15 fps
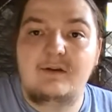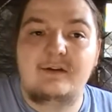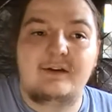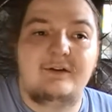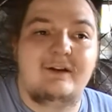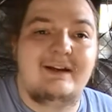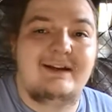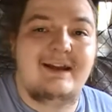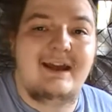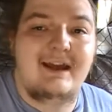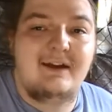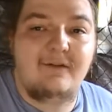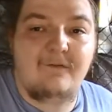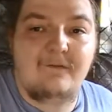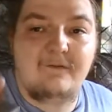you need to
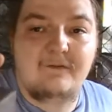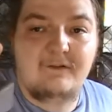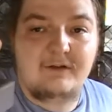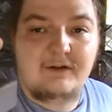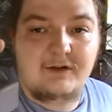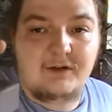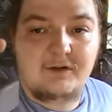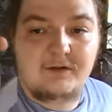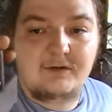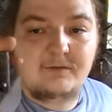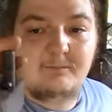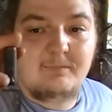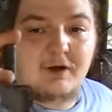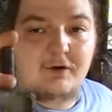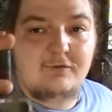have your
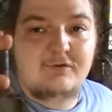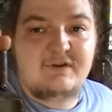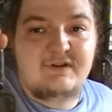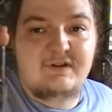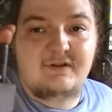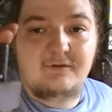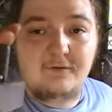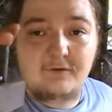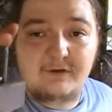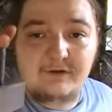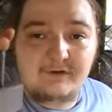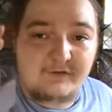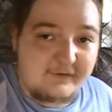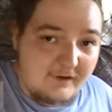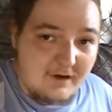post or
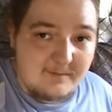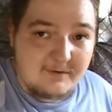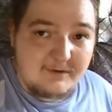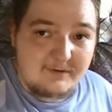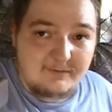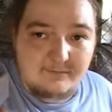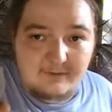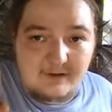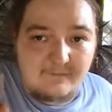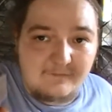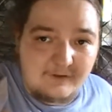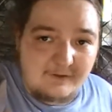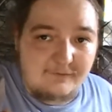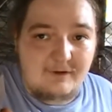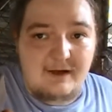your stopper,
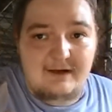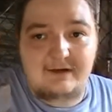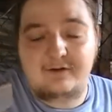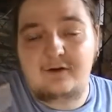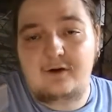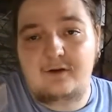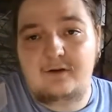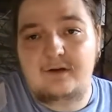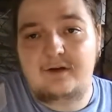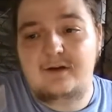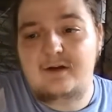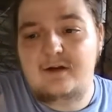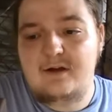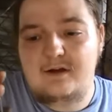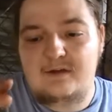whatever you'd like to call it,
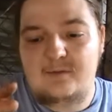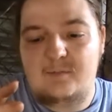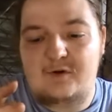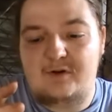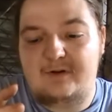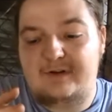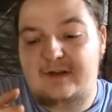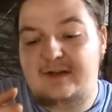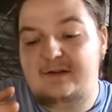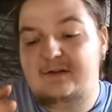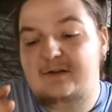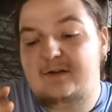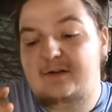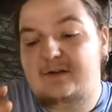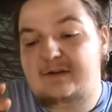the part that
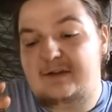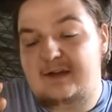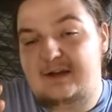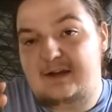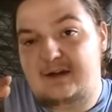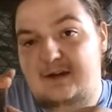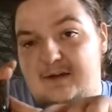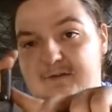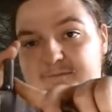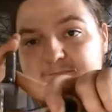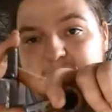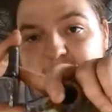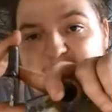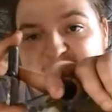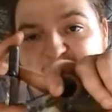the
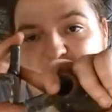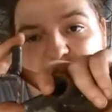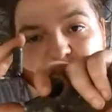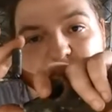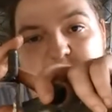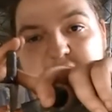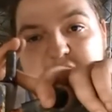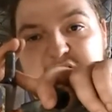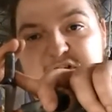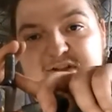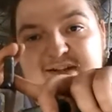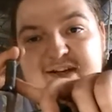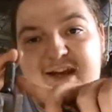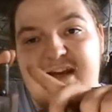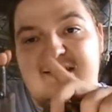stock
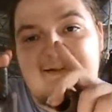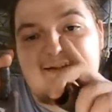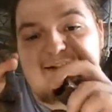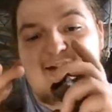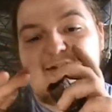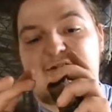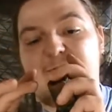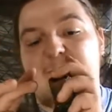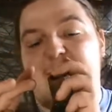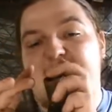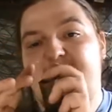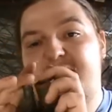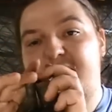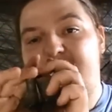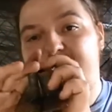pushes against as you're
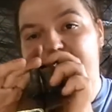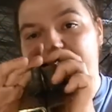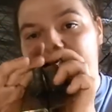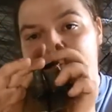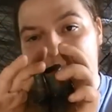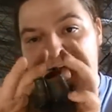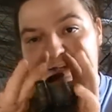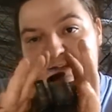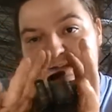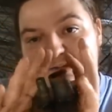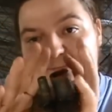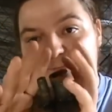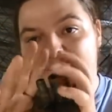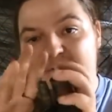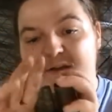bending around the other
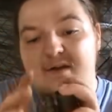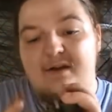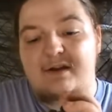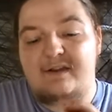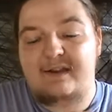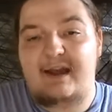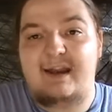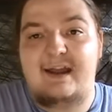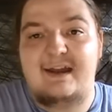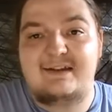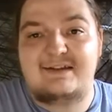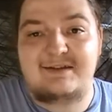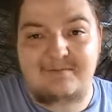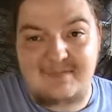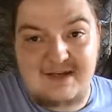piece. That
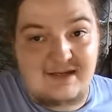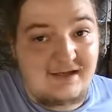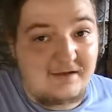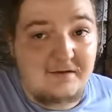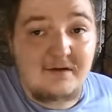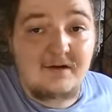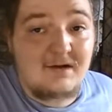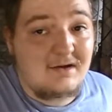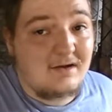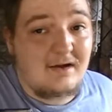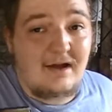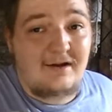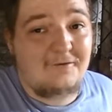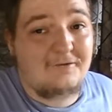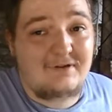has to be,
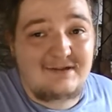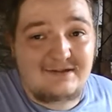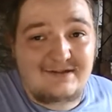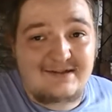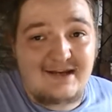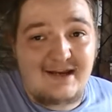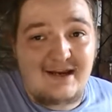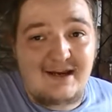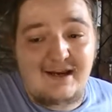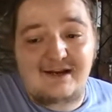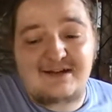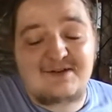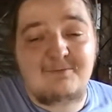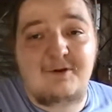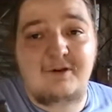I wouldn't say
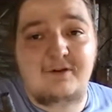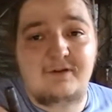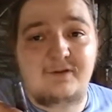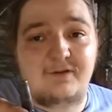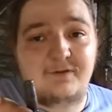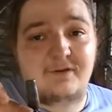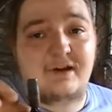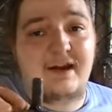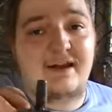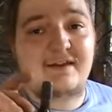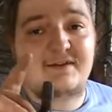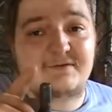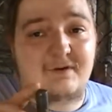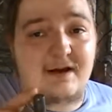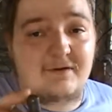any smaller than
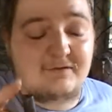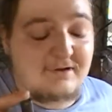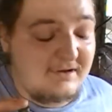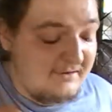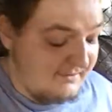3/8 round.